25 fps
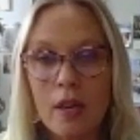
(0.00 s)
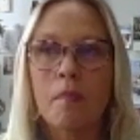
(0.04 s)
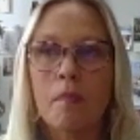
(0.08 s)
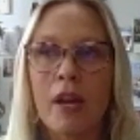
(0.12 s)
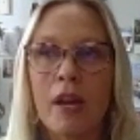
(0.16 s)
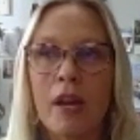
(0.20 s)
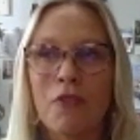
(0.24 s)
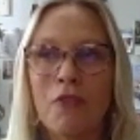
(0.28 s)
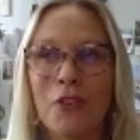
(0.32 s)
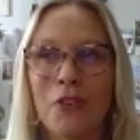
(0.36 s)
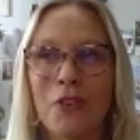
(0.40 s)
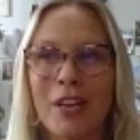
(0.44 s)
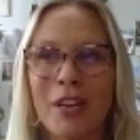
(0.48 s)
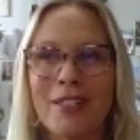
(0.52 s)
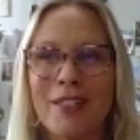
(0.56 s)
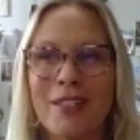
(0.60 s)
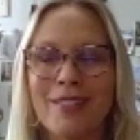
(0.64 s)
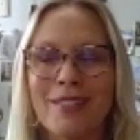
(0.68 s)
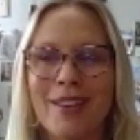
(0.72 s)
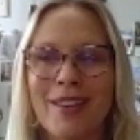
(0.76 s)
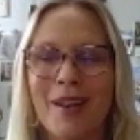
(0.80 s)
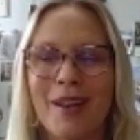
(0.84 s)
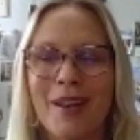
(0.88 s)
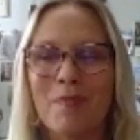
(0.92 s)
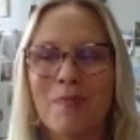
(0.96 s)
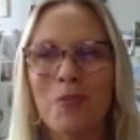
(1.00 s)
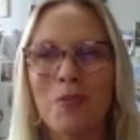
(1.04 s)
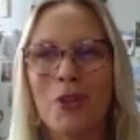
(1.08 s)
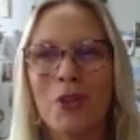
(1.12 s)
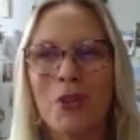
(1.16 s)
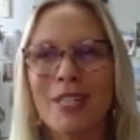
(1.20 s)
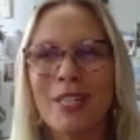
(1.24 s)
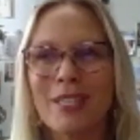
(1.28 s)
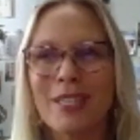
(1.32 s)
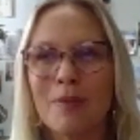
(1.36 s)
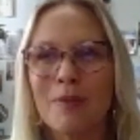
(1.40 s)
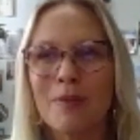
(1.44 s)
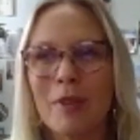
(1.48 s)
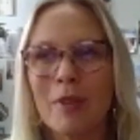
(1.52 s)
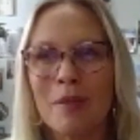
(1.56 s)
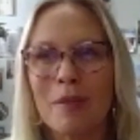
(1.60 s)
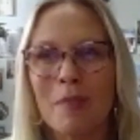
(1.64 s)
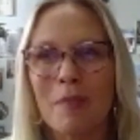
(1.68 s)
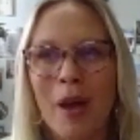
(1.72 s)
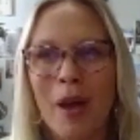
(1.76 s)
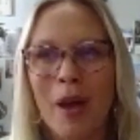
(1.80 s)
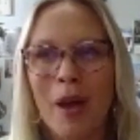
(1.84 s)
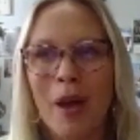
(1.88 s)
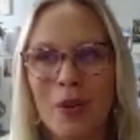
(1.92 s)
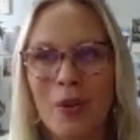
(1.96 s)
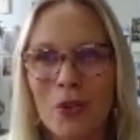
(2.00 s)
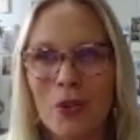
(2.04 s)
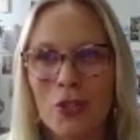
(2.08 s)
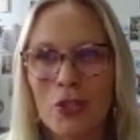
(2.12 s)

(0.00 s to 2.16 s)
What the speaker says: My friend Brenda Smith Miles,